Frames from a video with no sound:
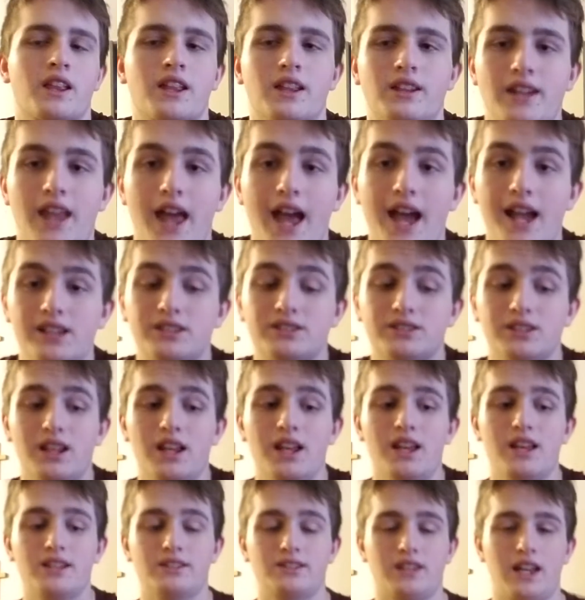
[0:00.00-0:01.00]
Next
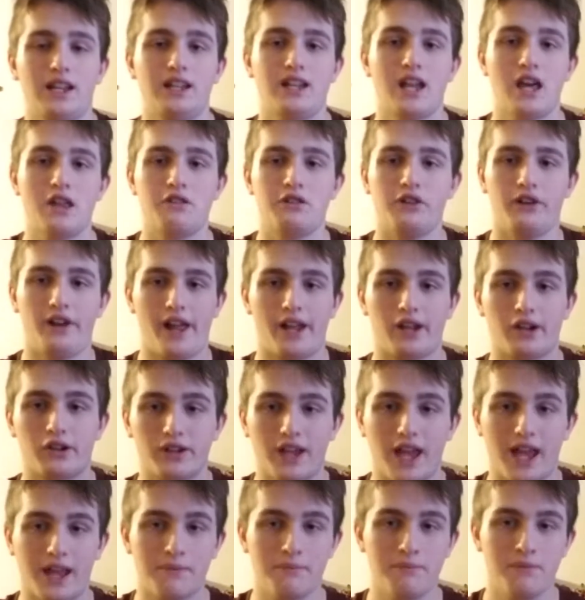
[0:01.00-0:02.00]
is another Lego
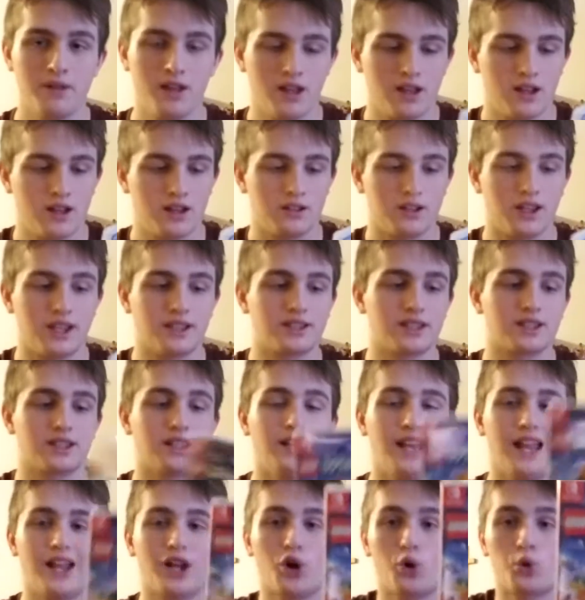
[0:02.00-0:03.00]
game. This is
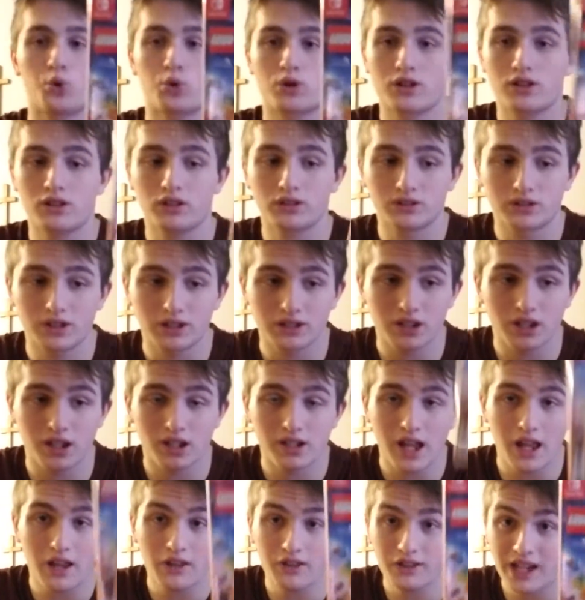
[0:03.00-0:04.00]
Lego Worlds. This is
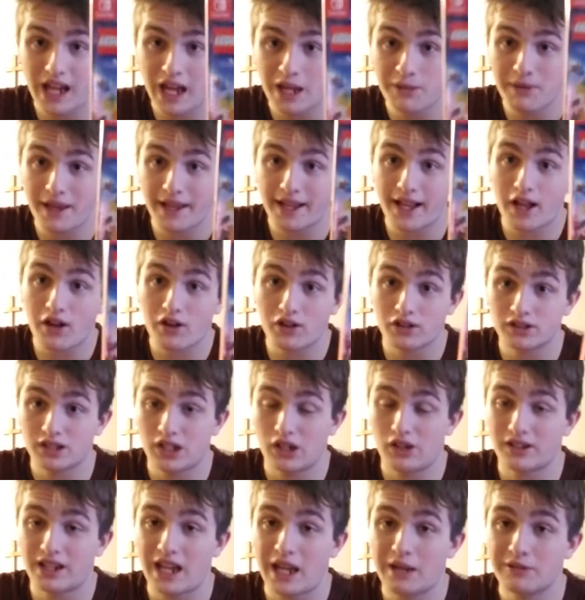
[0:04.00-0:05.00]
another game that I got on
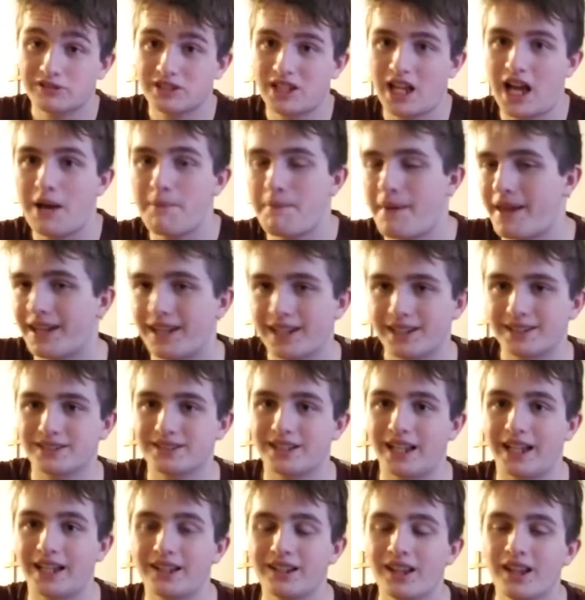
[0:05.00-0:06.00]
sale at GameStop. And this,
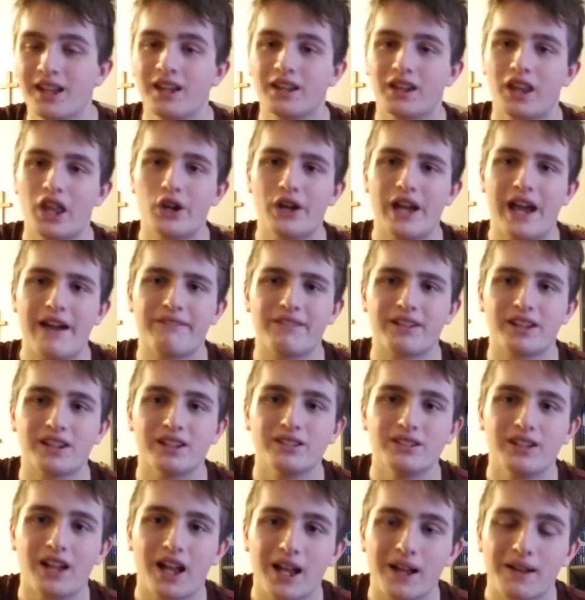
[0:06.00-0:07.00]
like, they were having
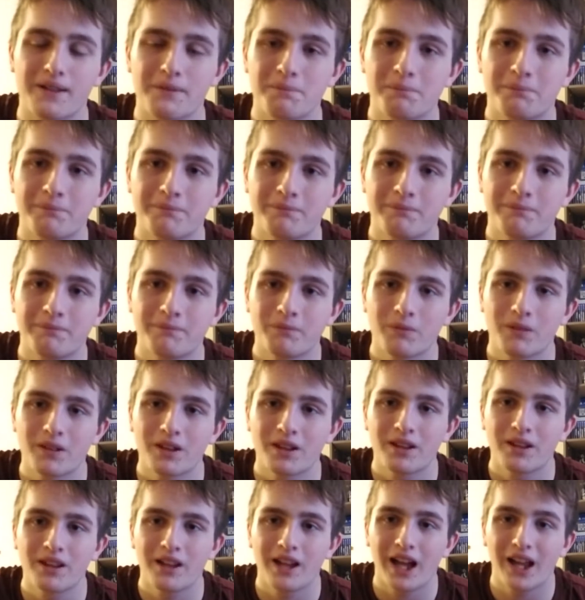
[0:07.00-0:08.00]

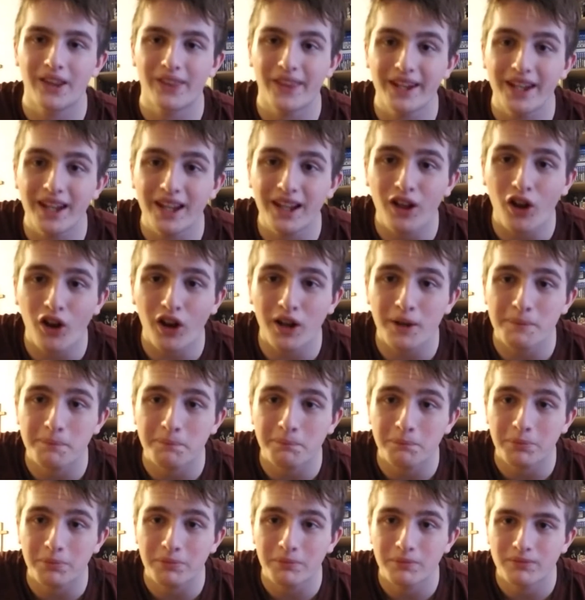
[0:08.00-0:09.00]
I think they call it,
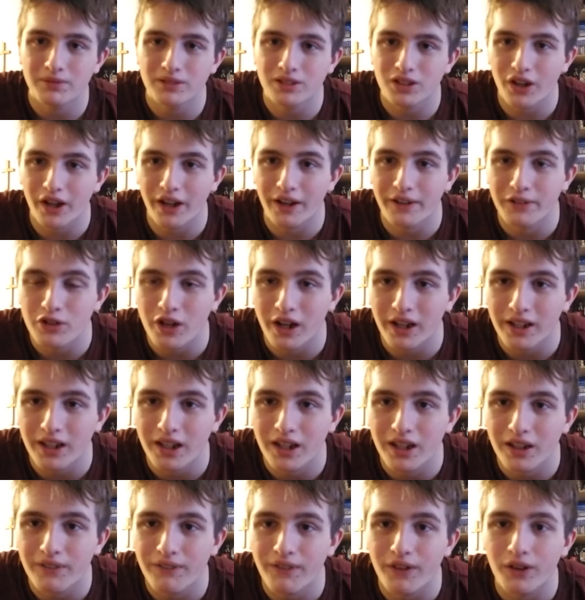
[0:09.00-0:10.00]
sorry, I'm trying to
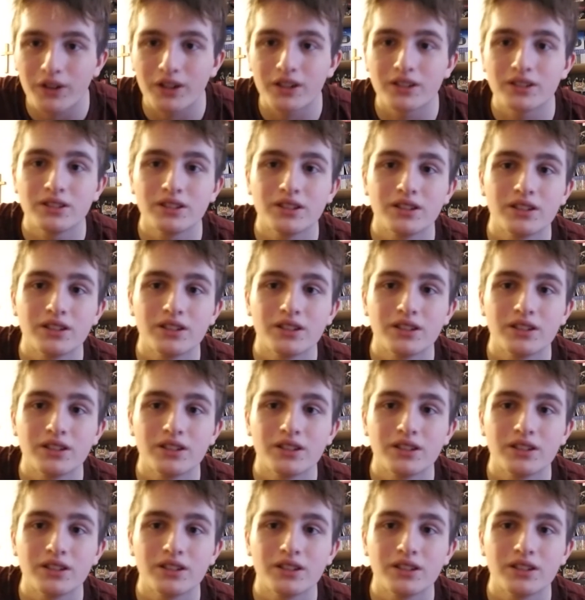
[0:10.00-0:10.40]
get it focused.